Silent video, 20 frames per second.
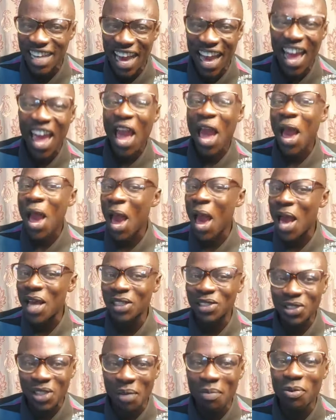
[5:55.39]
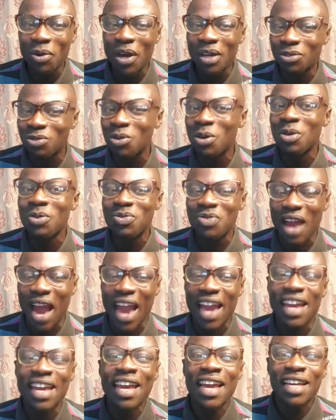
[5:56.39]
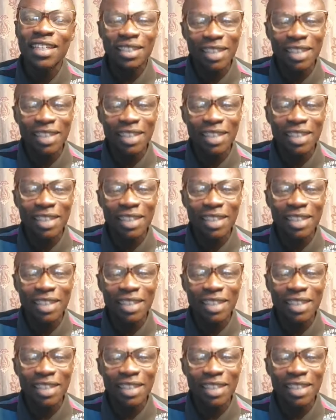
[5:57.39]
day, and 7 will soon try.